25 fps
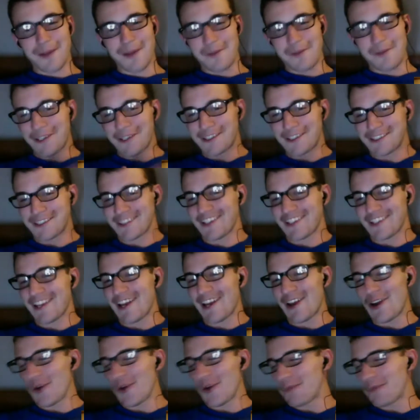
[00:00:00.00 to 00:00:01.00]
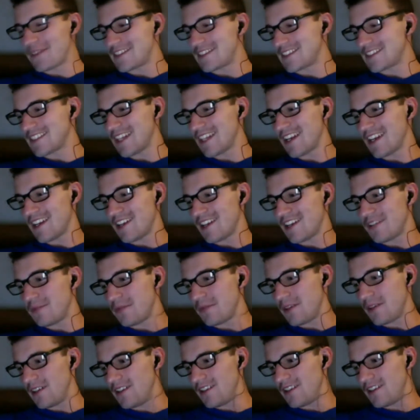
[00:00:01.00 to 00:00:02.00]
personally, I hope it's Stanton,
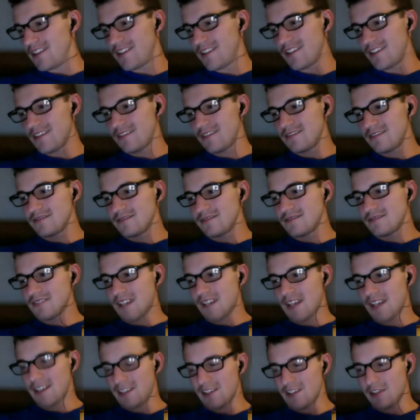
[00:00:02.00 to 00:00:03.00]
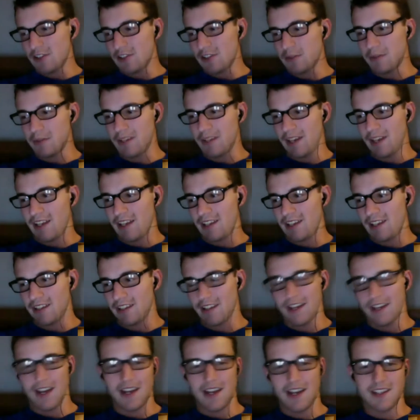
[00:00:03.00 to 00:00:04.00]
but I think it could be any of the
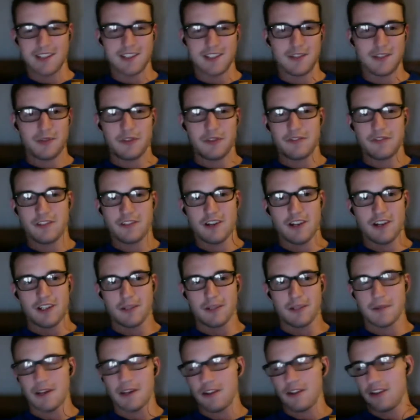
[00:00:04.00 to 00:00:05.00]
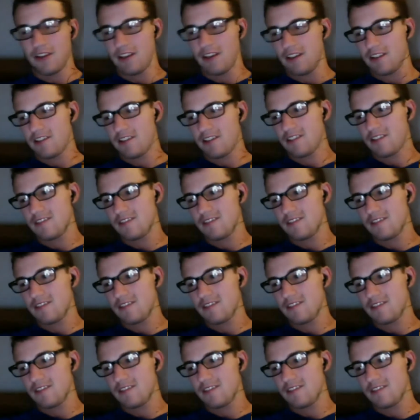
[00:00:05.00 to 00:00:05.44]
guys that we've talked about here.